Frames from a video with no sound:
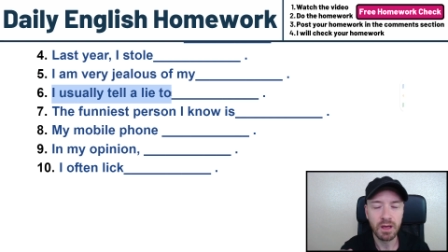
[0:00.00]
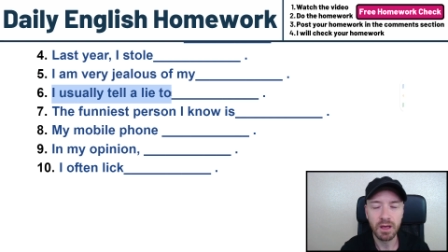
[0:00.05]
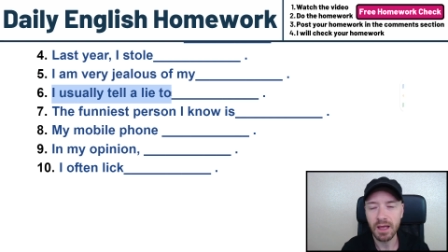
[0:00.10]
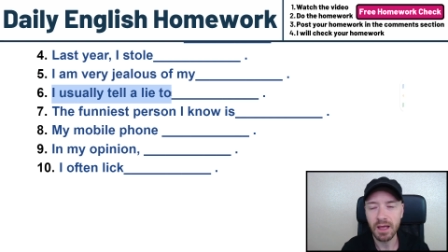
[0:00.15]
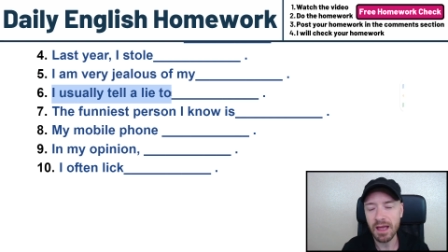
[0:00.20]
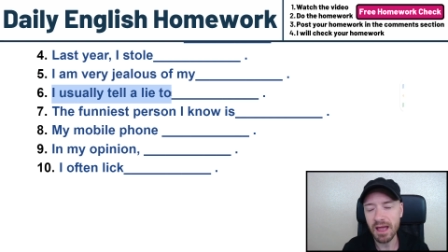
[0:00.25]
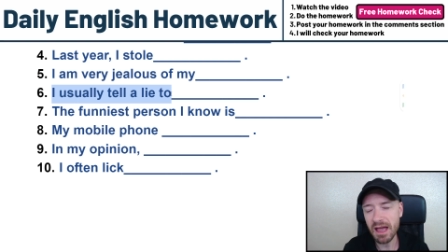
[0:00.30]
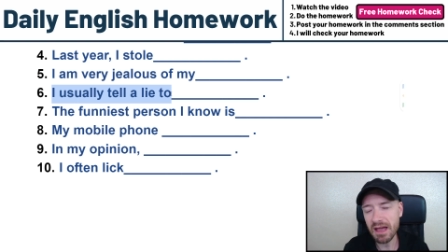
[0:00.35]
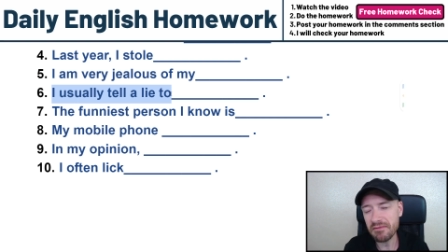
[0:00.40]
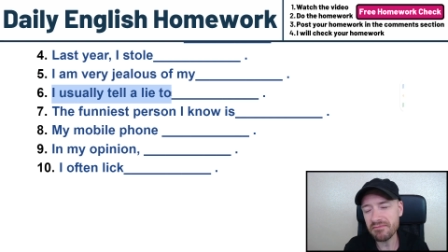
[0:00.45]

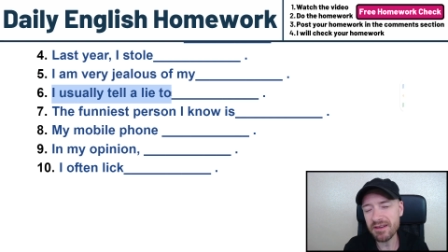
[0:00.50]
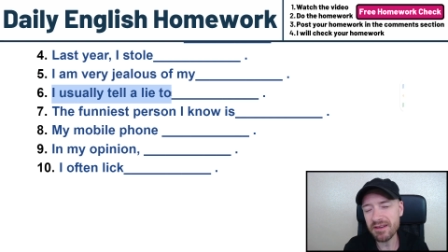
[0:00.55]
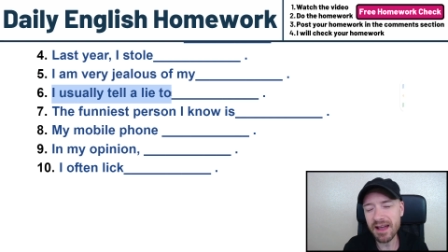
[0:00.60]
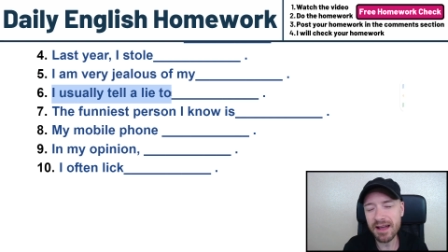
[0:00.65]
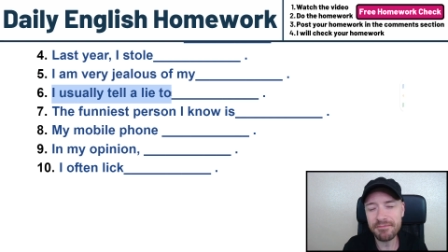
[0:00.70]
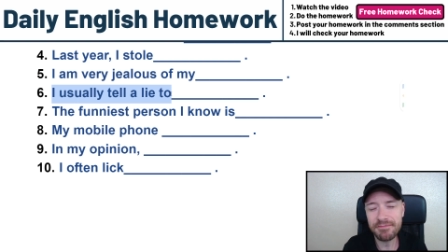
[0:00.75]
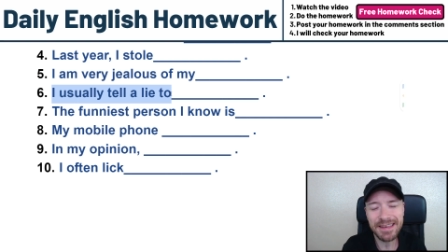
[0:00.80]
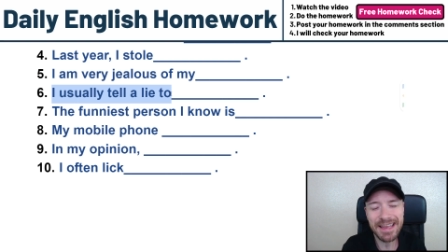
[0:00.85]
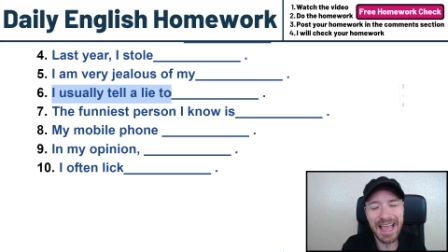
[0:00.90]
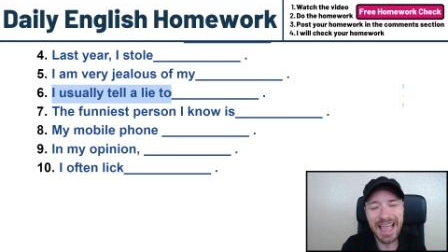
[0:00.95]
A uh,
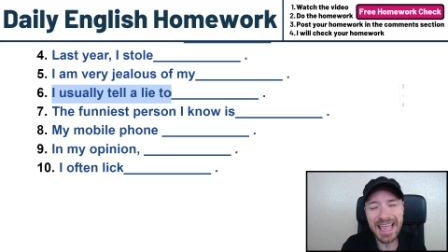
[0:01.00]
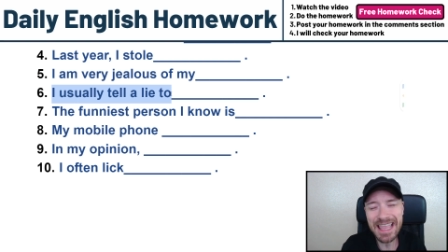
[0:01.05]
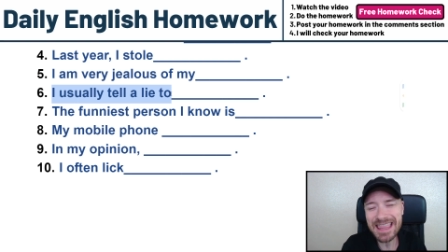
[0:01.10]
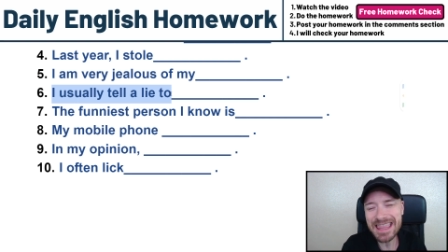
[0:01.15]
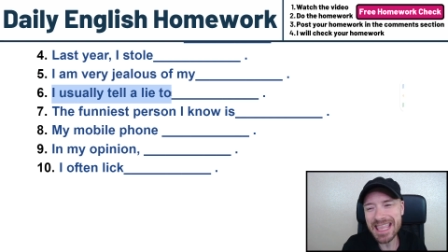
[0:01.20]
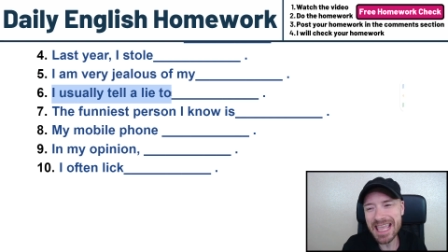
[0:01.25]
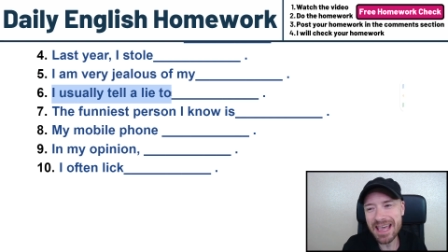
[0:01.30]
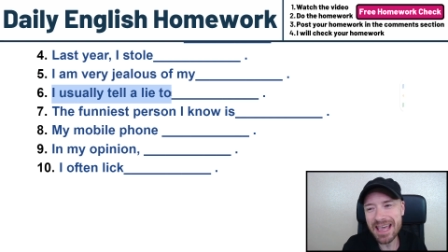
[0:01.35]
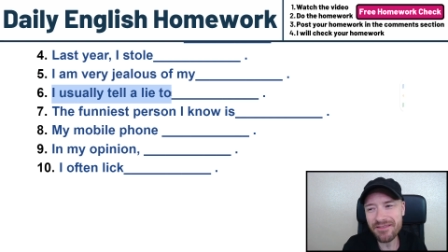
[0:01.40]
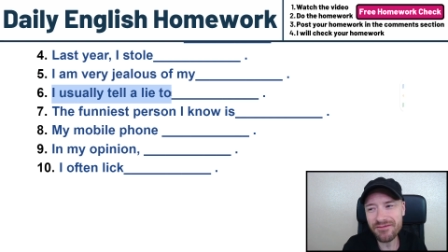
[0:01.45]
rabbit. I
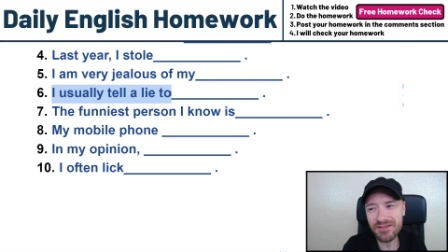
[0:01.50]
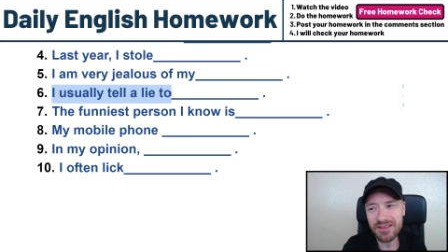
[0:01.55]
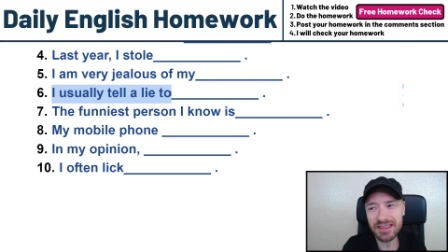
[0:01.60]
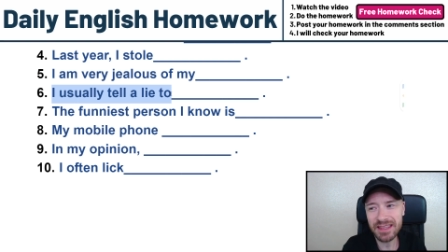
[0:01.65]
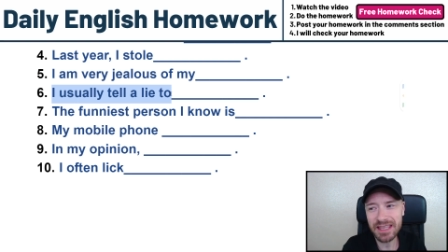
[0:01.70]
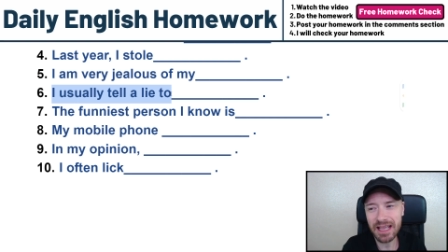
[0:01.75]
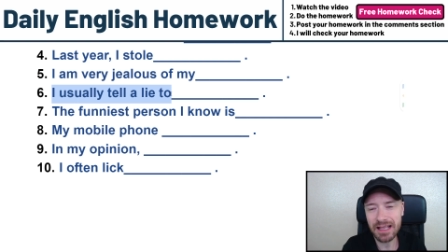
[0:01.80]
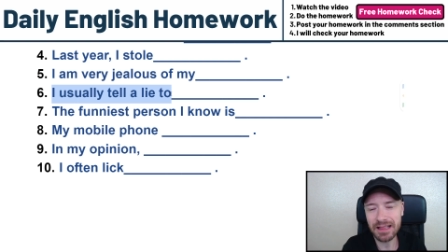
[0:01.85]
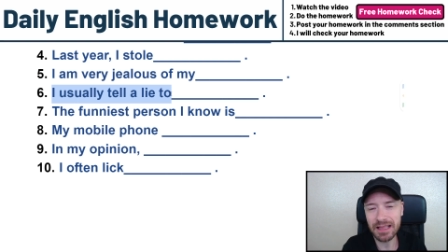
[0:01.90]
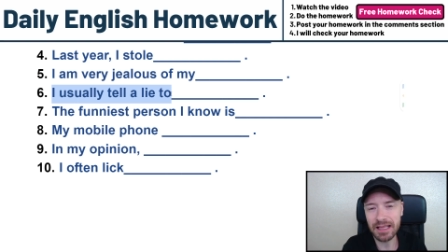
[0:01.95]
never
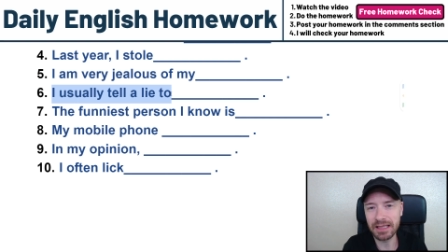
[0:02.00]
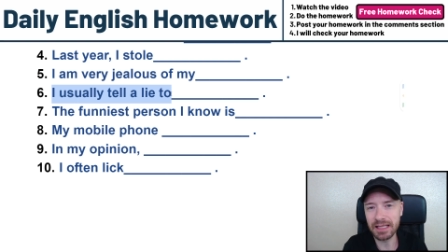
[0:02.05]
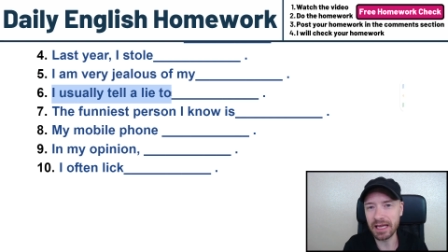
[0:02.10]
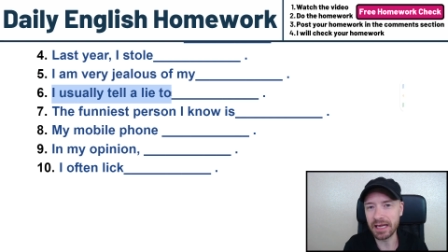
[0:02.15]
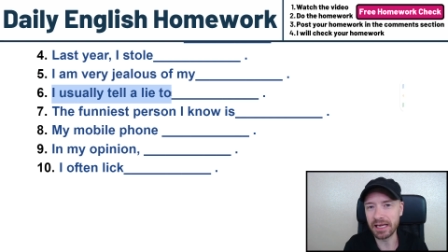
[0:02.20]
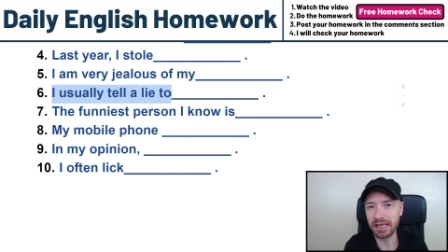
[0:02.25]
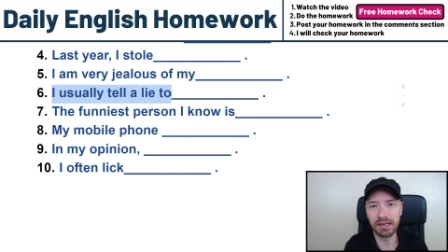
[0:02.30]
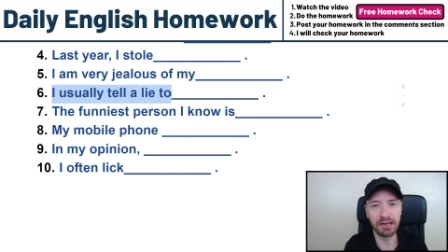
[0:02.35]
tell a lie.